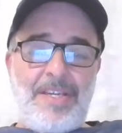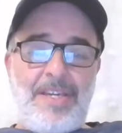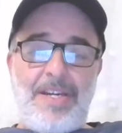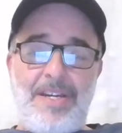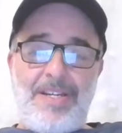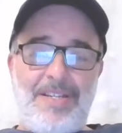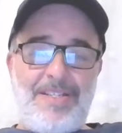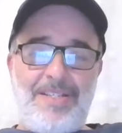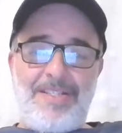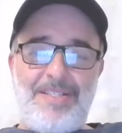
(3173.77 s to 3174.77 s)
Yeah.
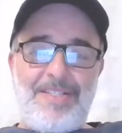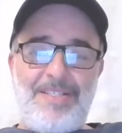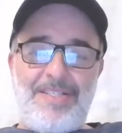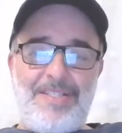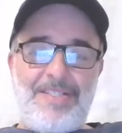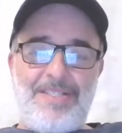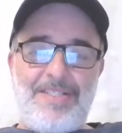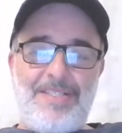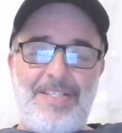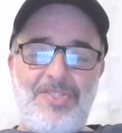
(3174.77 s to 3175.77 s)

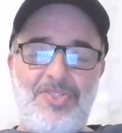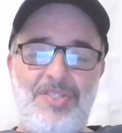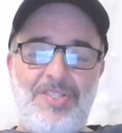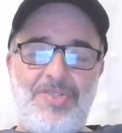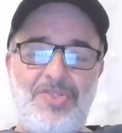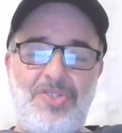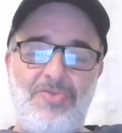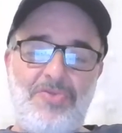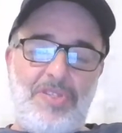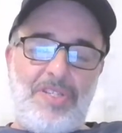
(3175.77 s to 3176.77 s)
It just
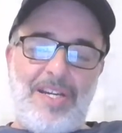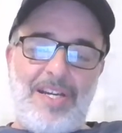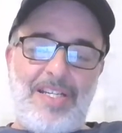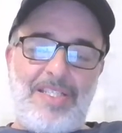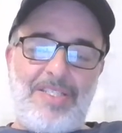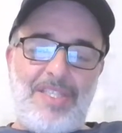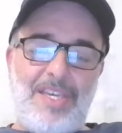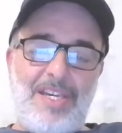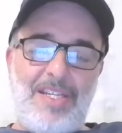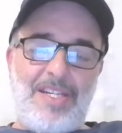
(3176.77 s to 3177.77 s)
shows you guys
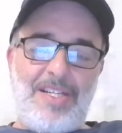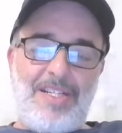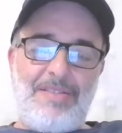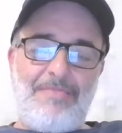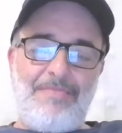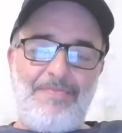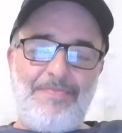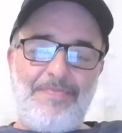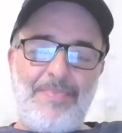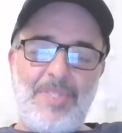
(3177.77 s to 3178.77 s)
that
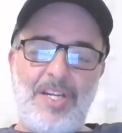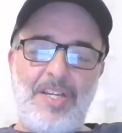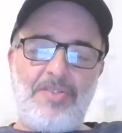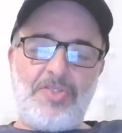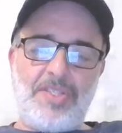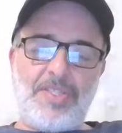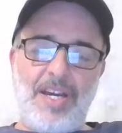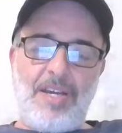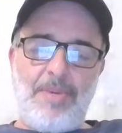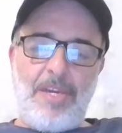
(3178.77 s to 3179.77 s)
Tiger says
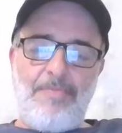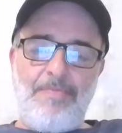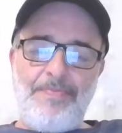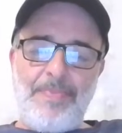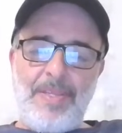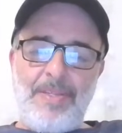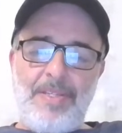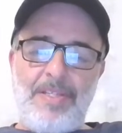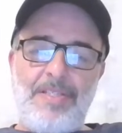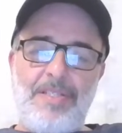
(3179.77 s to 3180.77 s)
hi, babe.
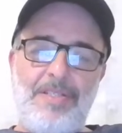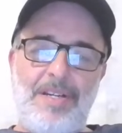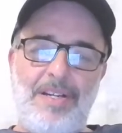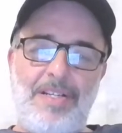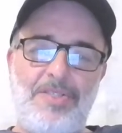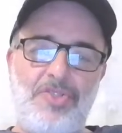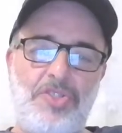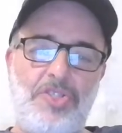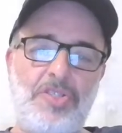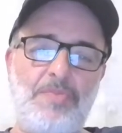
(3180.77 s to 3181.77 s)

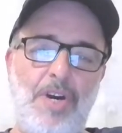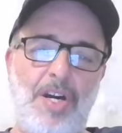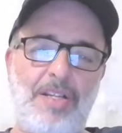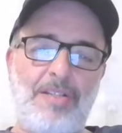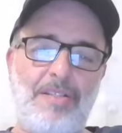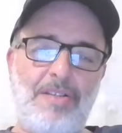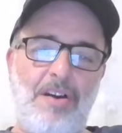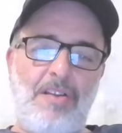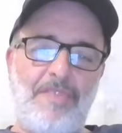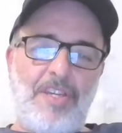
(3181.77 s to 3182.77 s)
She just bought
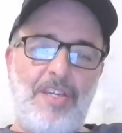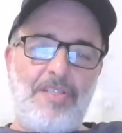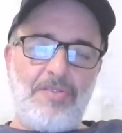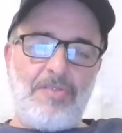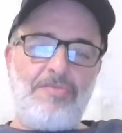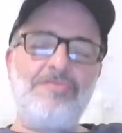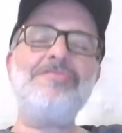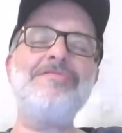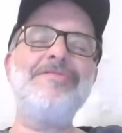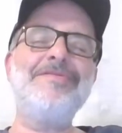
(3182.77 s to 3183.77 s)
coffee, so
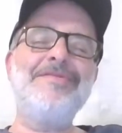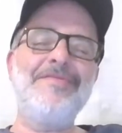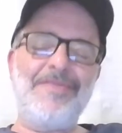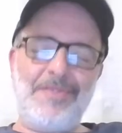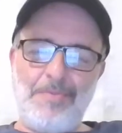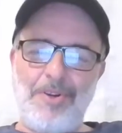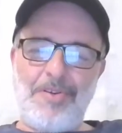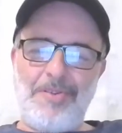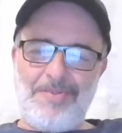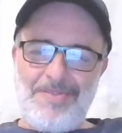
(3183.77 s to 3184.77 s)
for
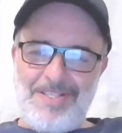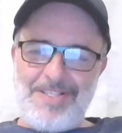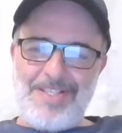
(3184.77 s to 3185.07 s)
tomorrow.